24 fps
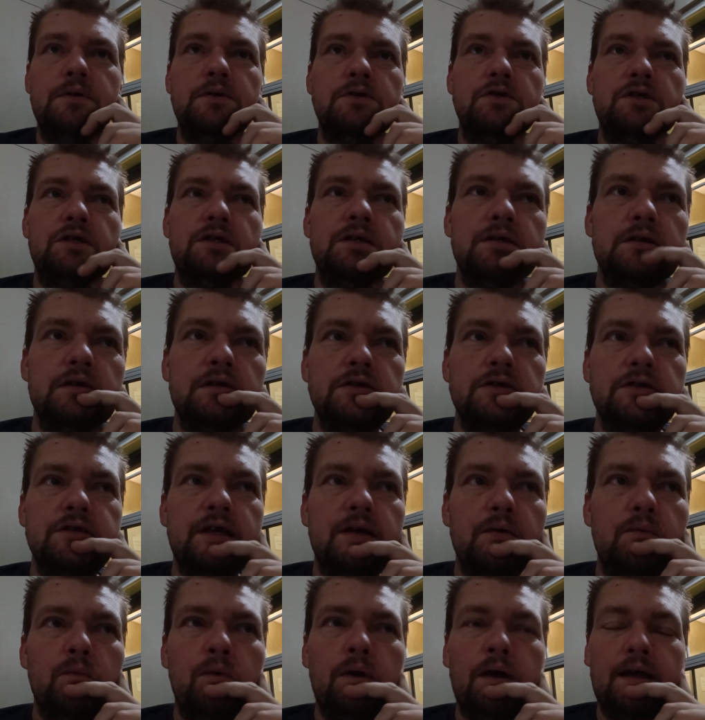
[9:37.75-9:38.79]
She didn't
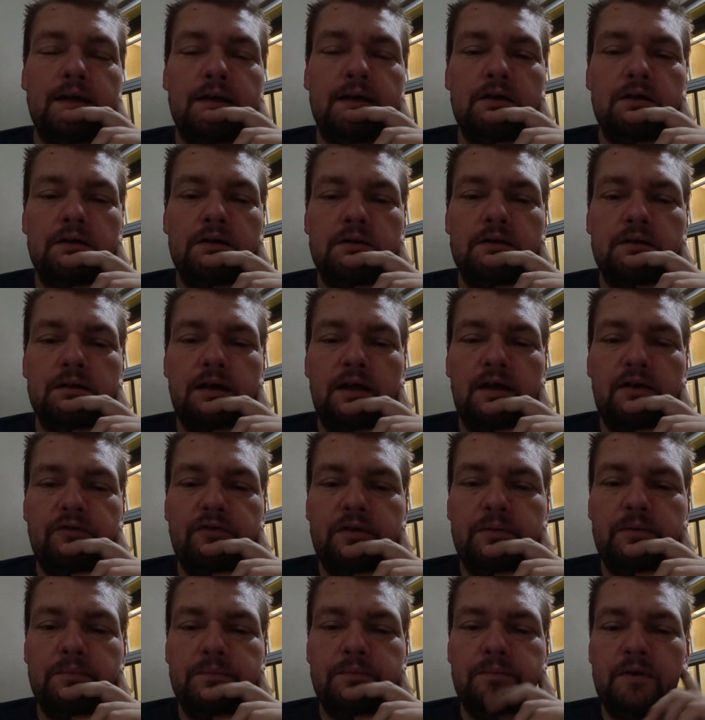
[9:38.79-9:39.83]
understand why I couldn't have
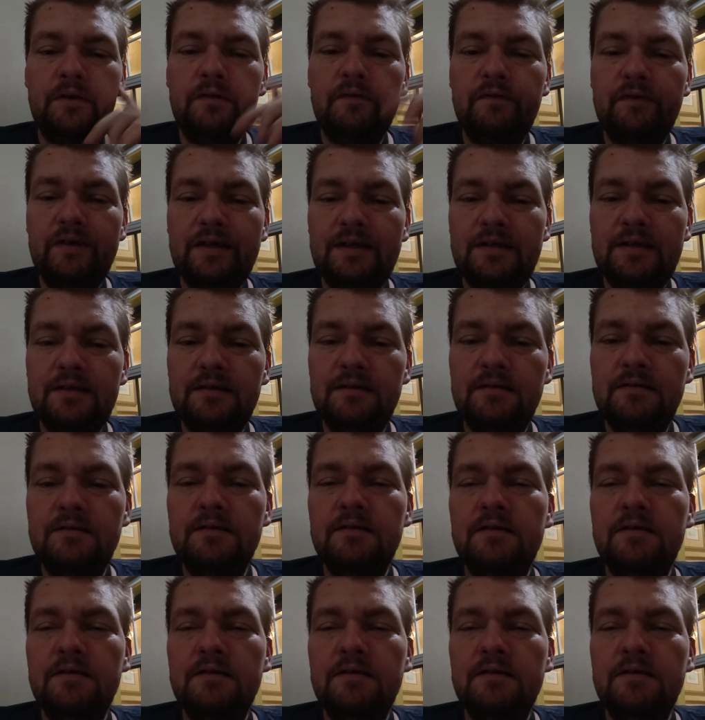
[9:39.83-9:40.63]
him evicted,